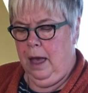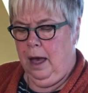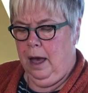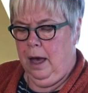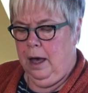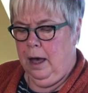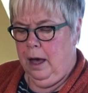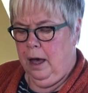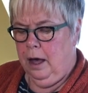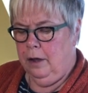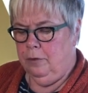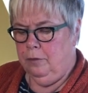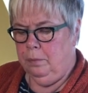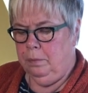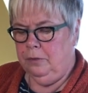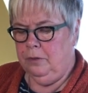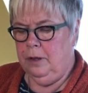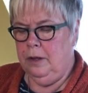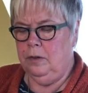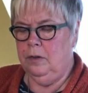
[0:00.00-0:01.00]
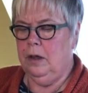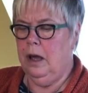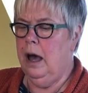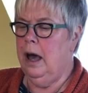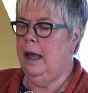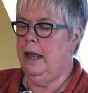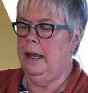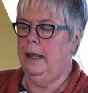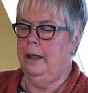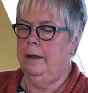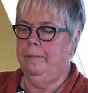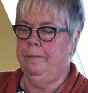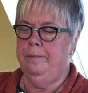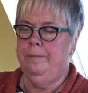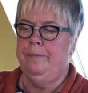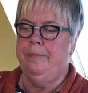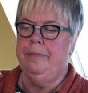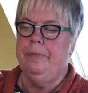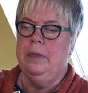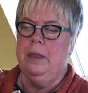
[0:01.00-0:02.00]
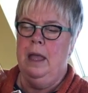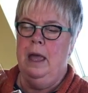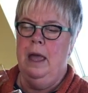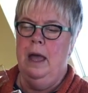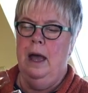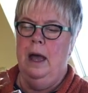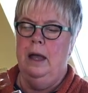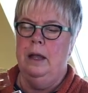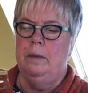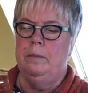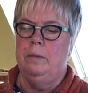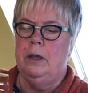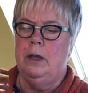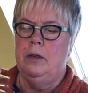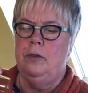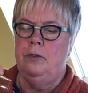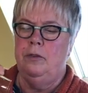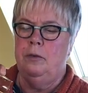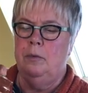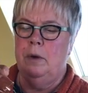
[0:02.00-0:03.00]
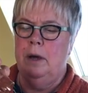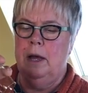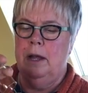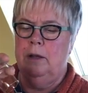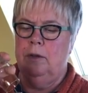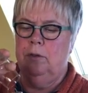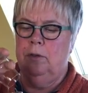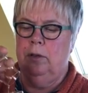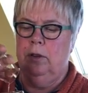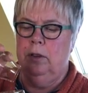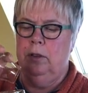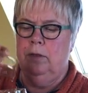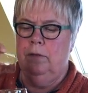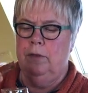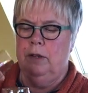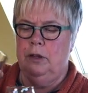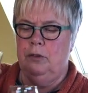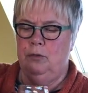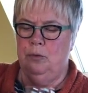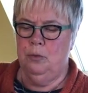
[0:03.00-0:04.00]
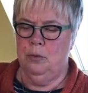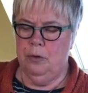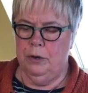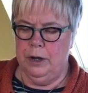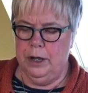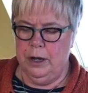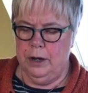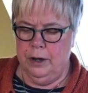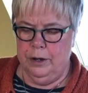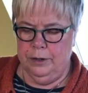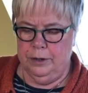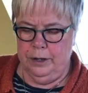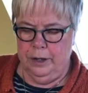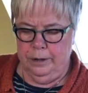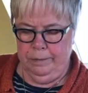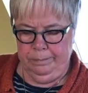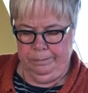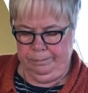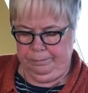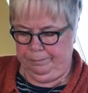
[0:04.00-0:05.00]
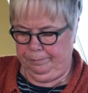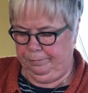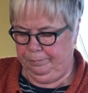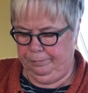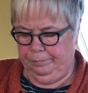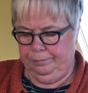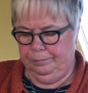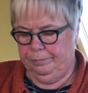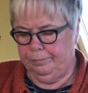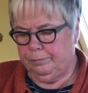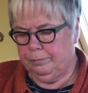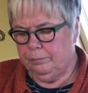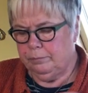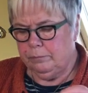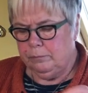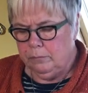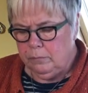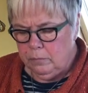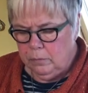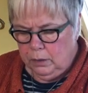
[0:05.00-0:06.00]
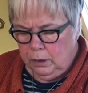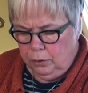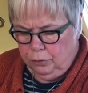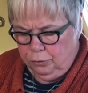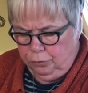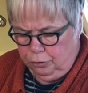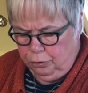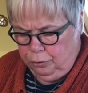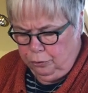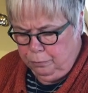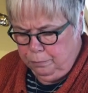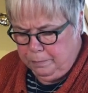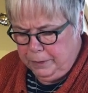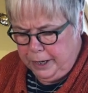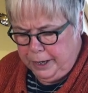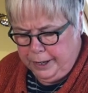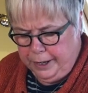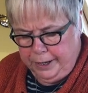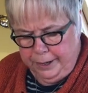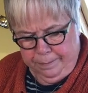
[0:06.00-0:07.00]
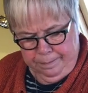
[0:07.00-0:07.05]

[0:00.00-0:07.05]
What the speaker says: 100% Islay. I'm going to add the Victoriana to my